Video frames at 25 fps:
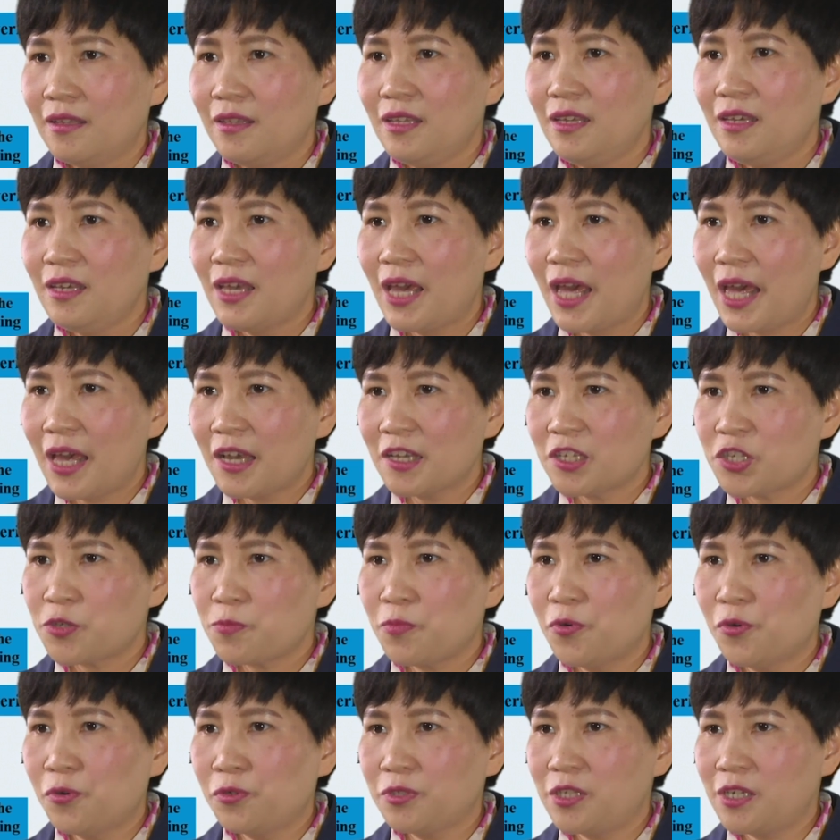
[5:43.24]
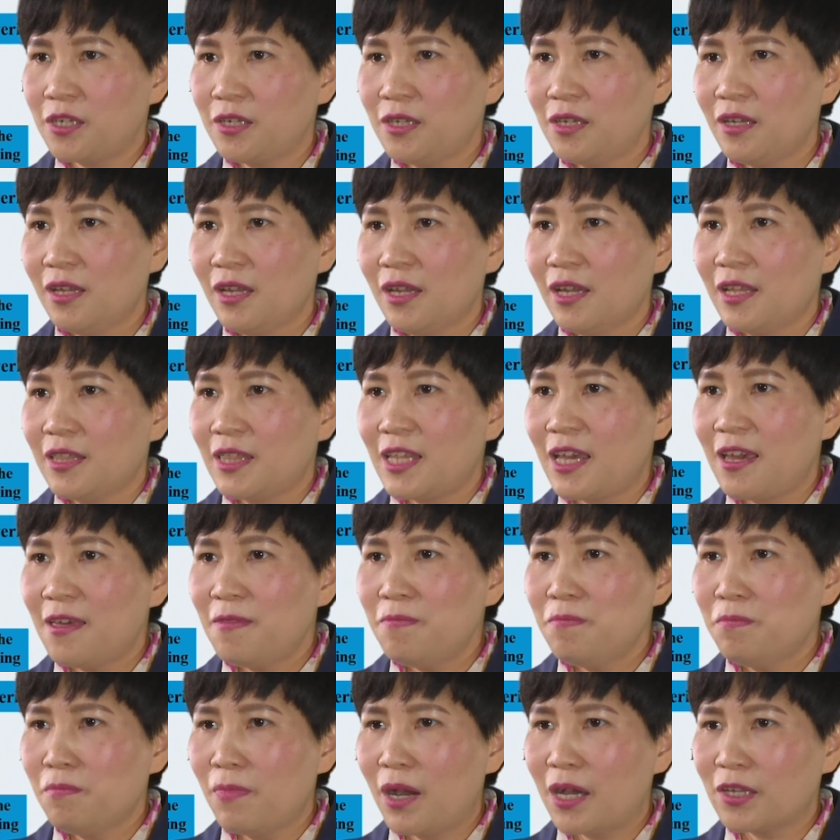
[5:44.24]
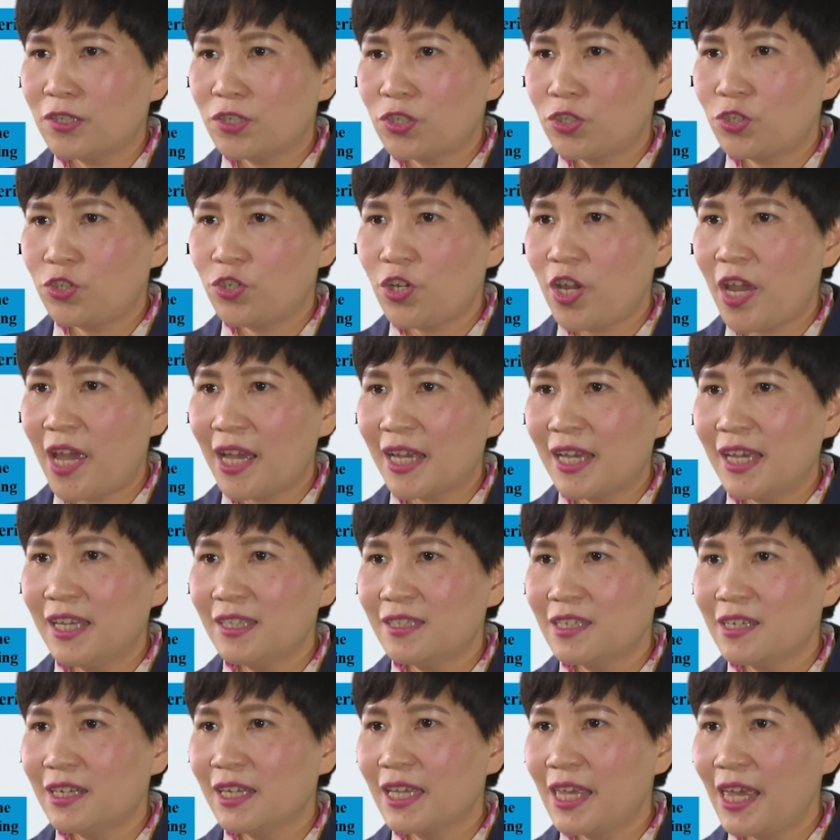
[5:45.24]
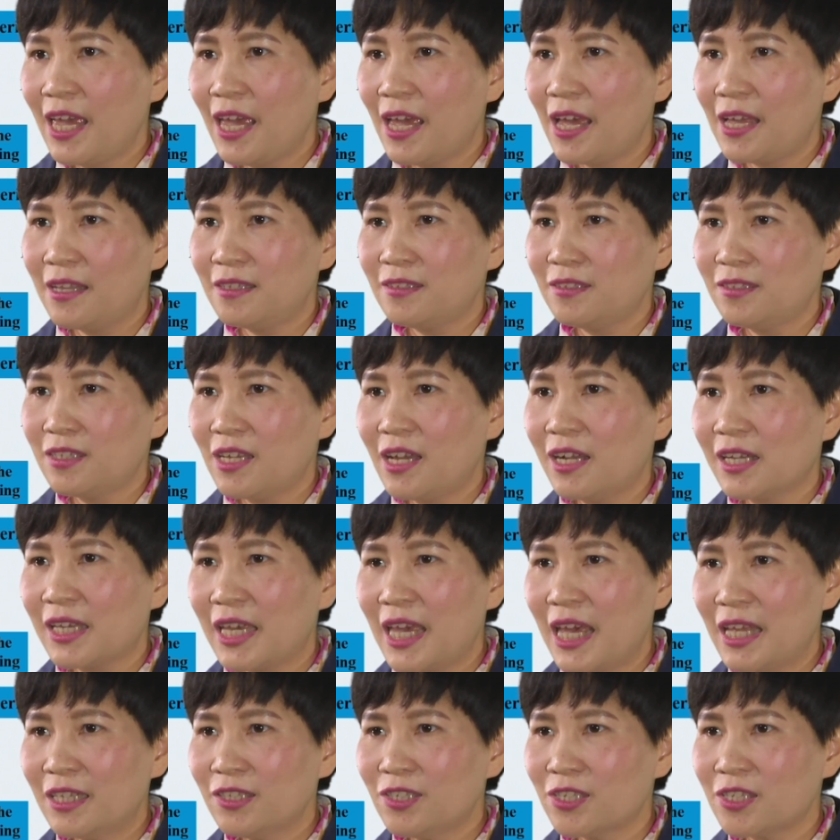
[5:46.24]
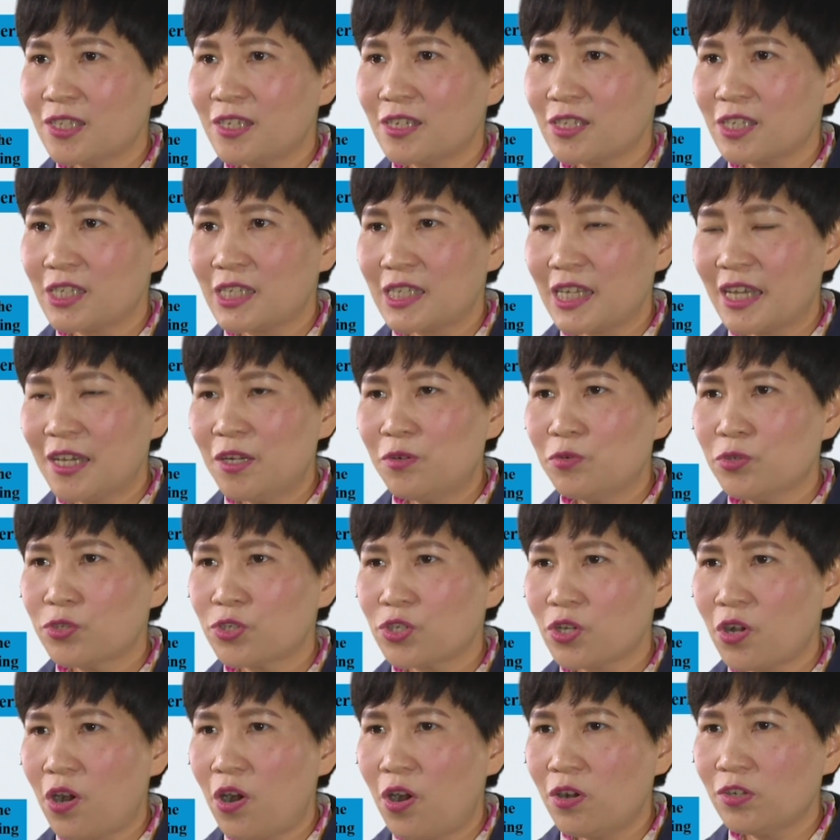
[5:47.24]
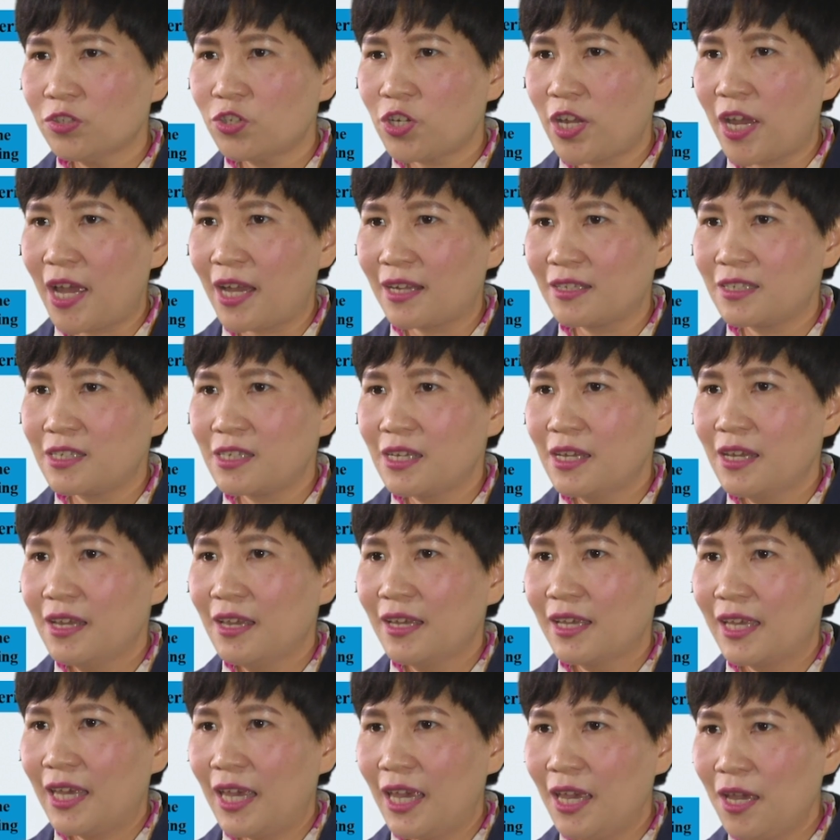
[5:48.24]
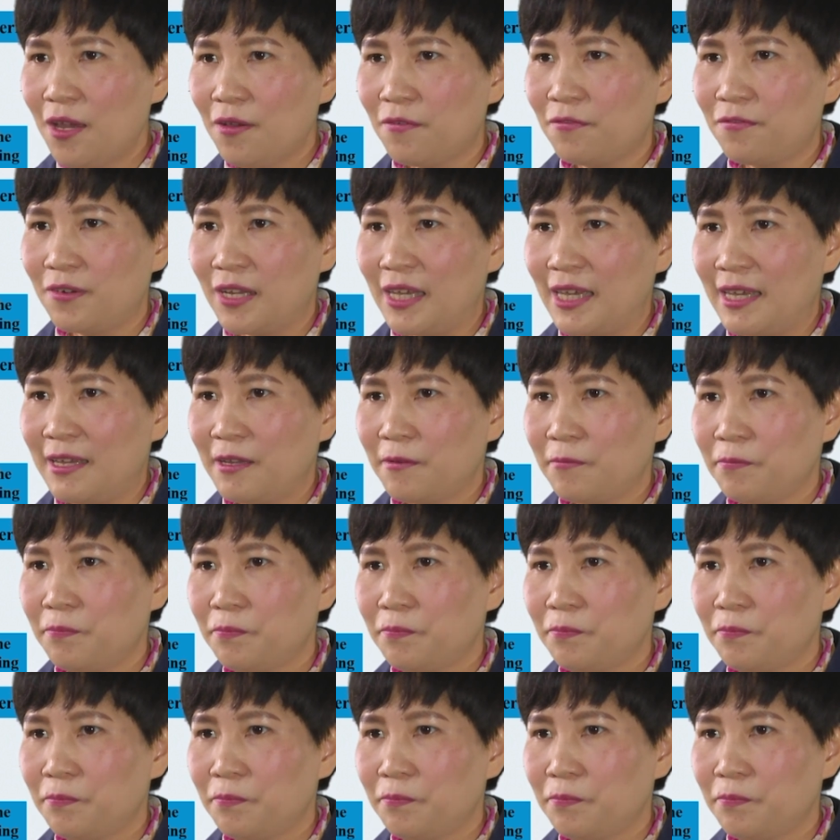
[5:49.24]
the exporter then must check it again against the sales contract carefully